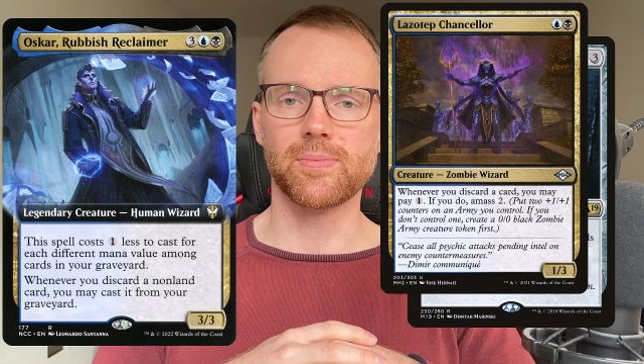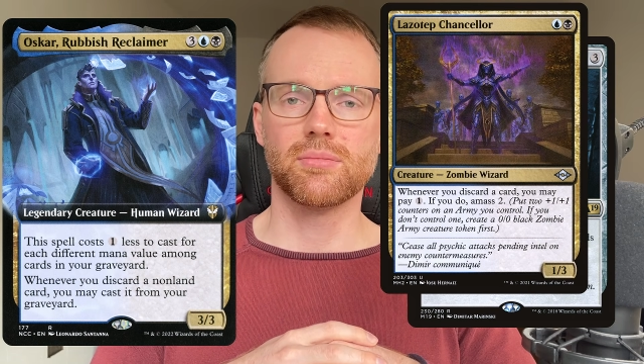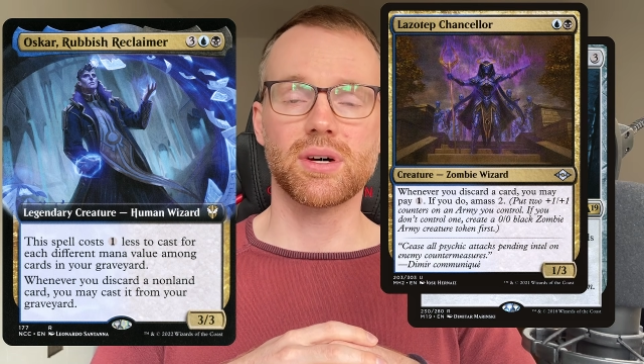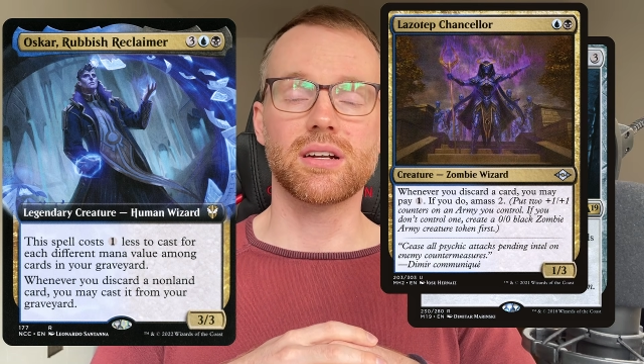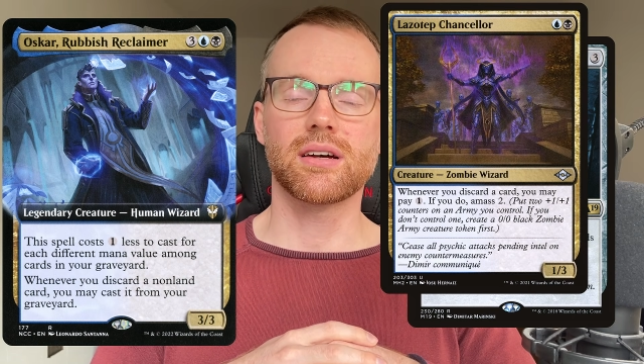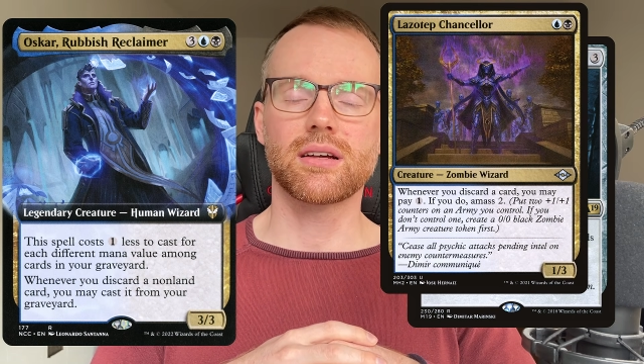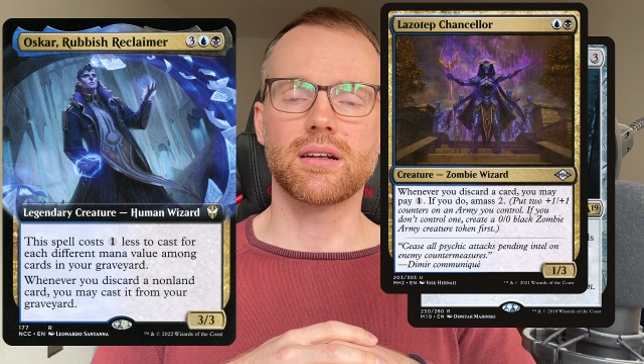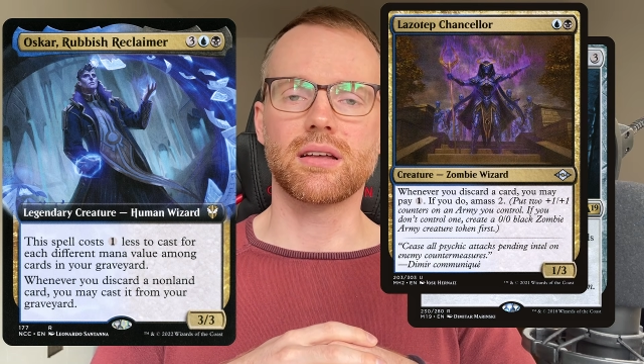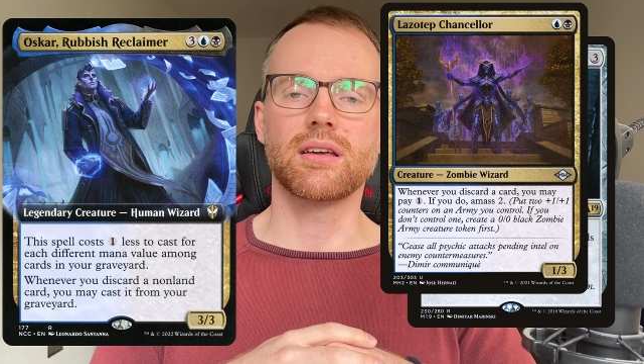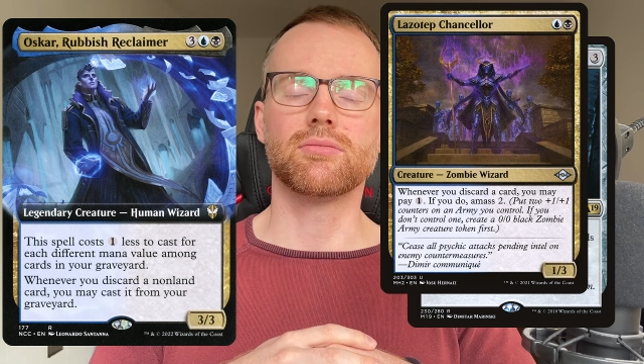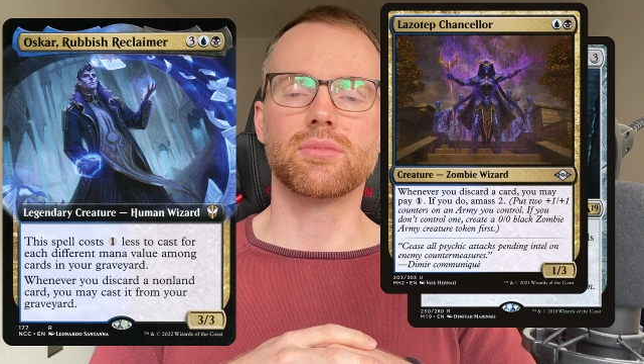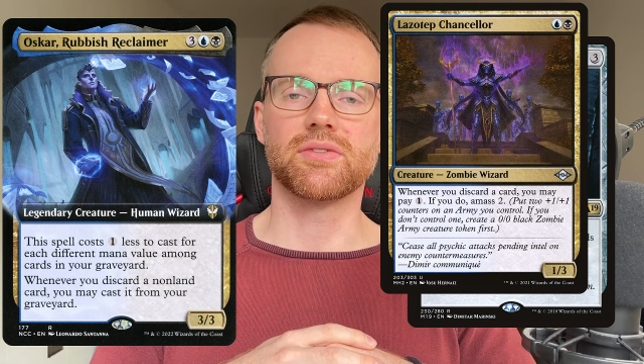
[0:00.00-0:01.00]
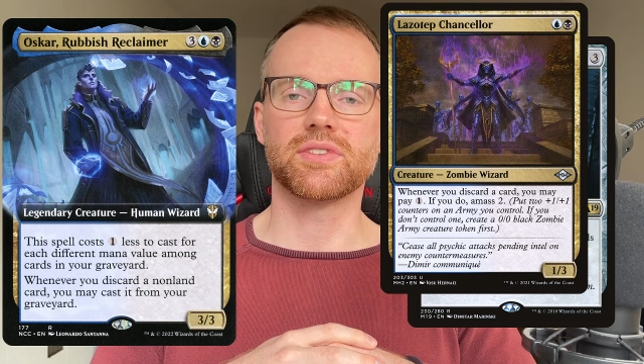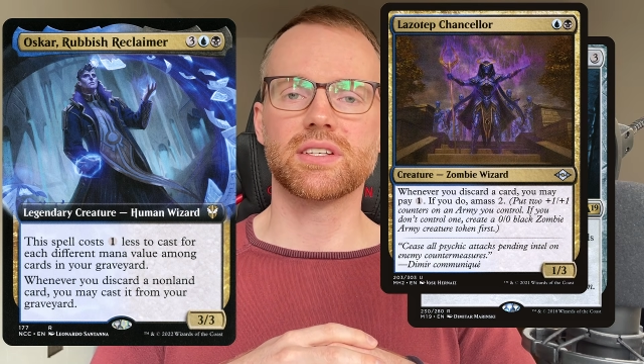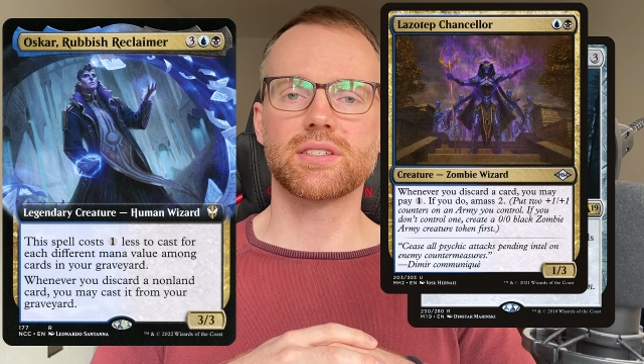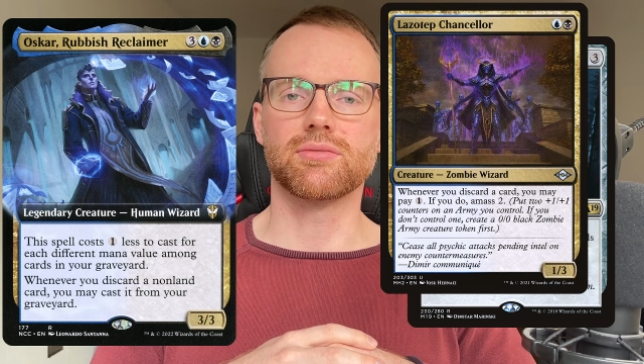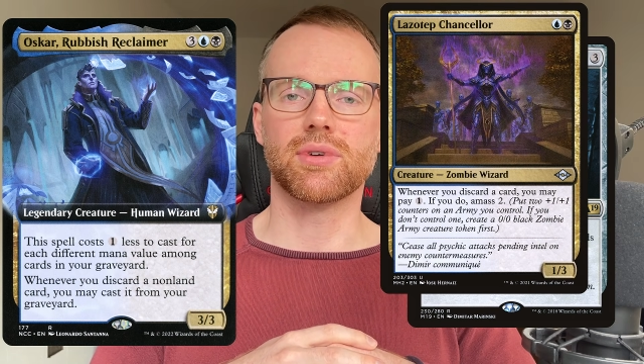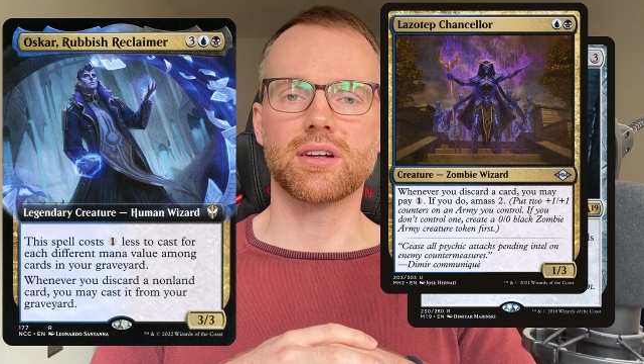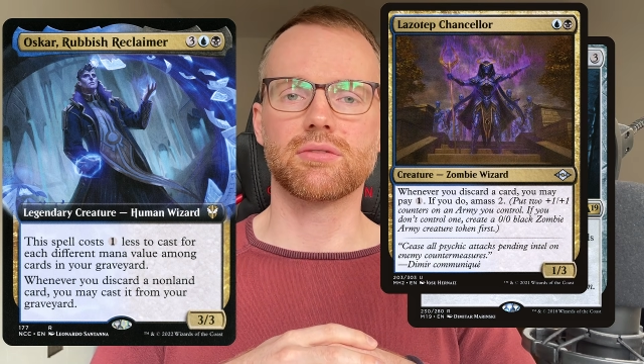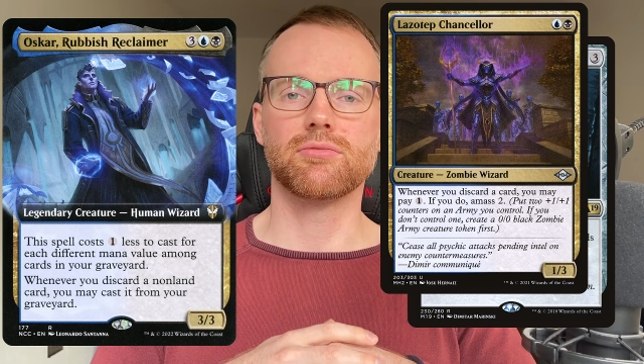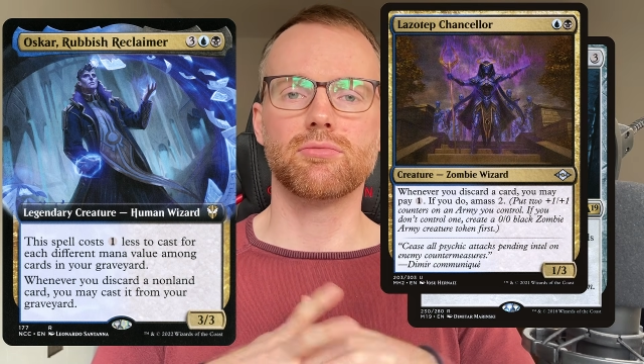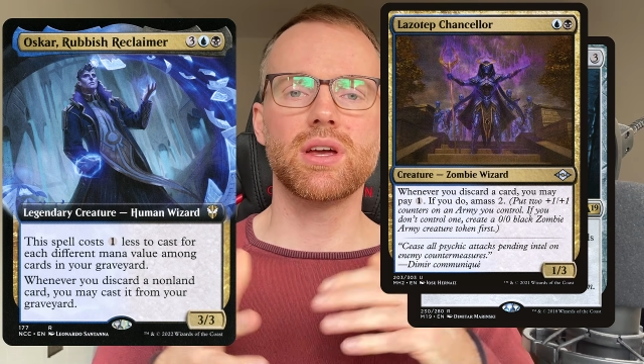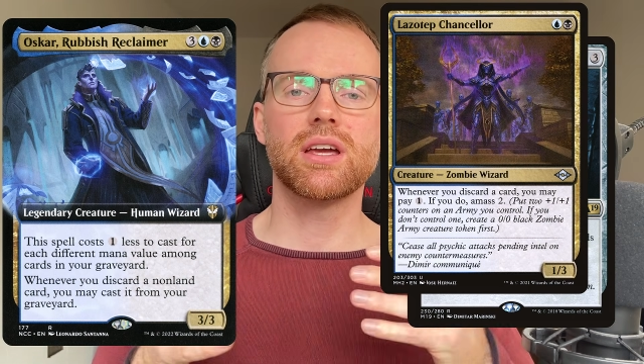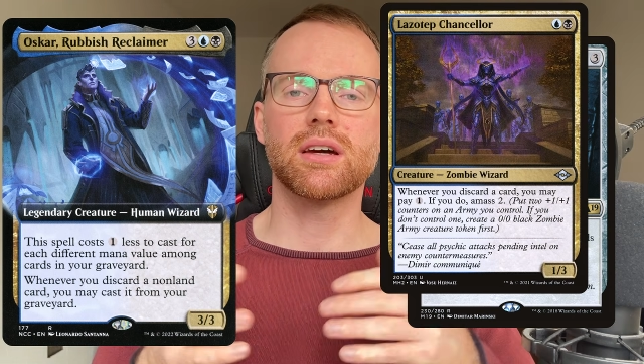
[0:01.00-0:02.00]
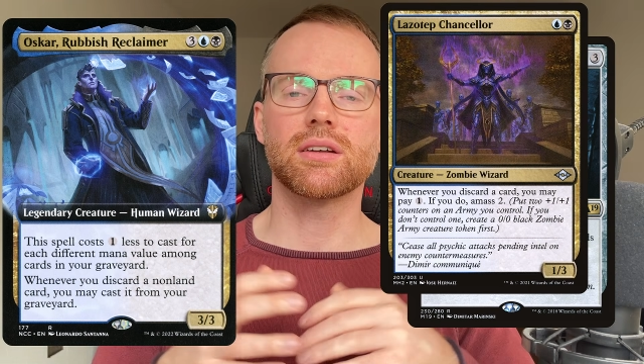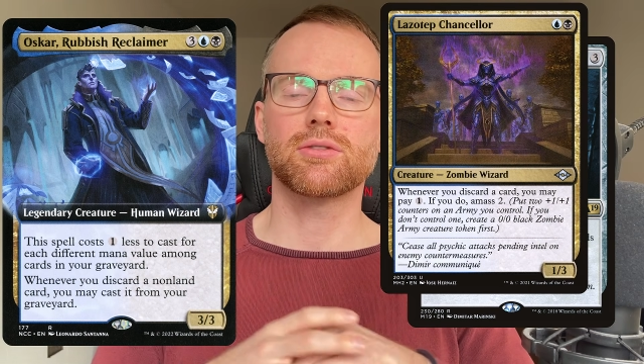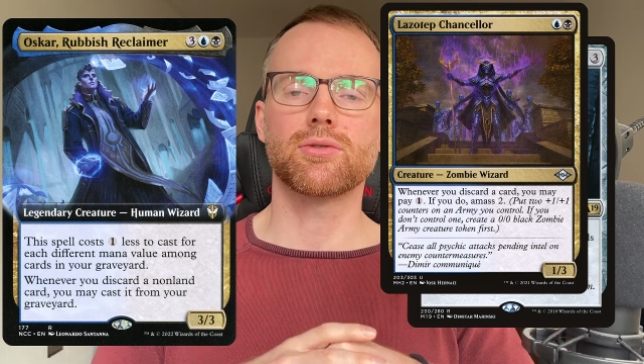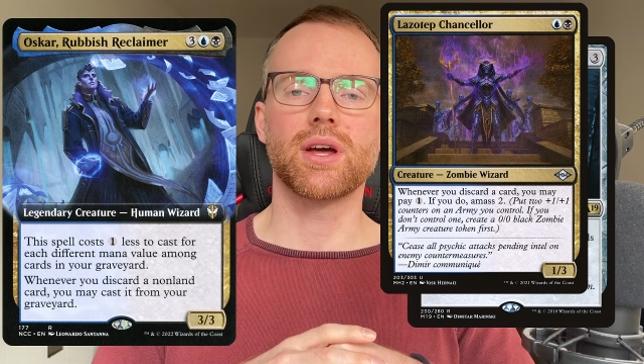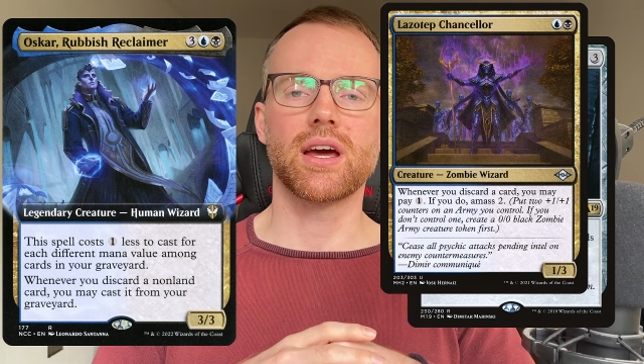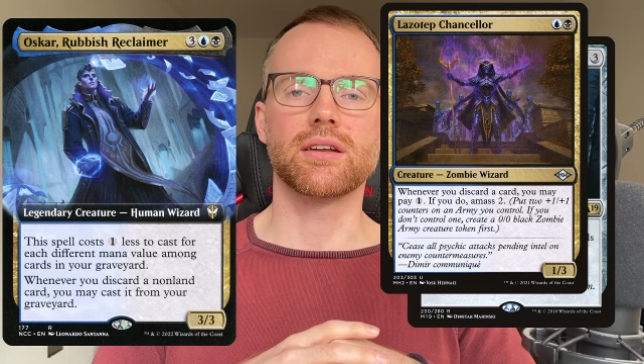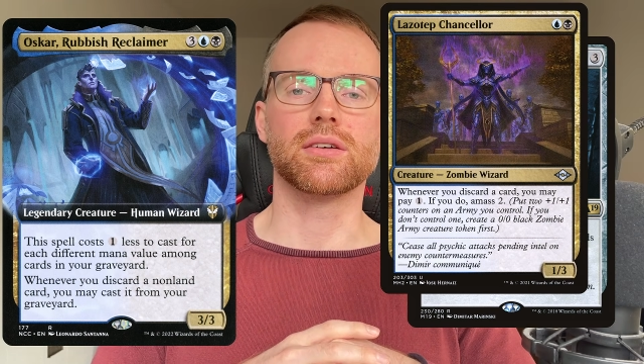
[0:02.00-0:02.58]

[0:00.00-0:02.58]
but luckily with this one we can create